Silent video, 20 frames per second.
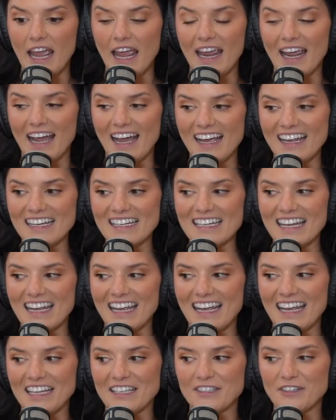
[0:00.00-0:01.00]
And
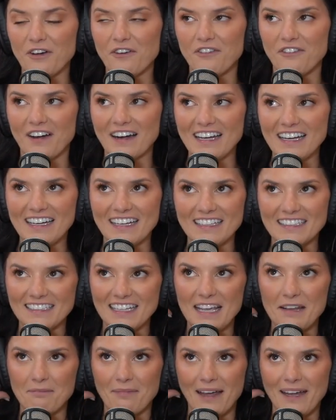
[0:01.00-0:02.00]
it's so funny because
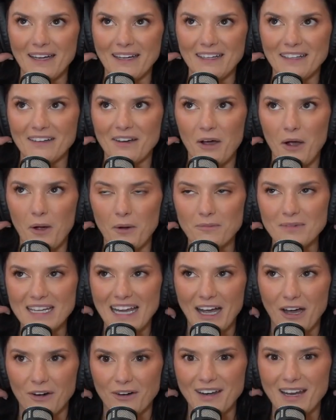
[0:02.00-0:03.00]
in my
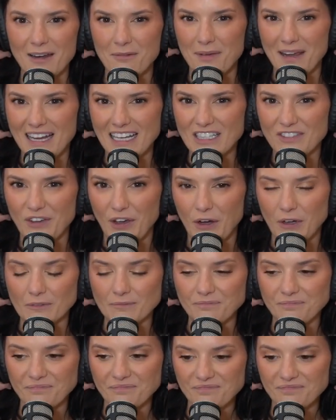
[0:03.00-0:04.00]
hometown in Paynesville,